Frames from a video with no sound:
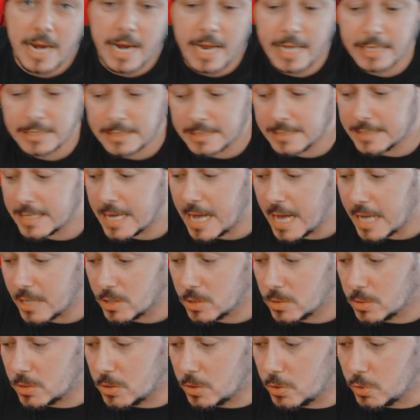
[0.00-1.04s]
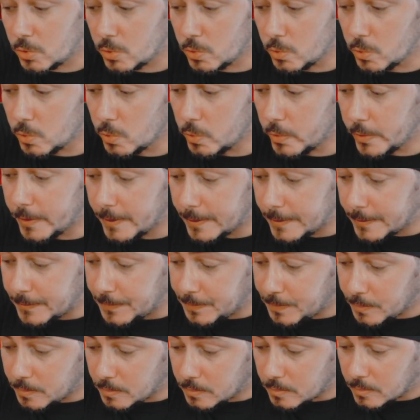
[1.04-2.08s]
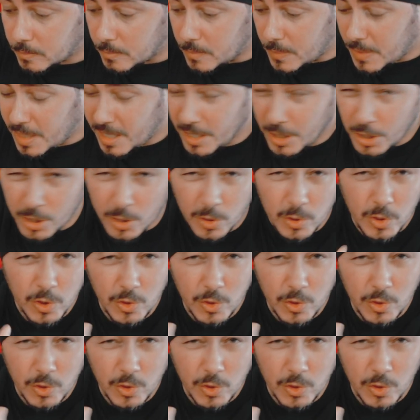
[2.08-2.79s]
It's not to, you know,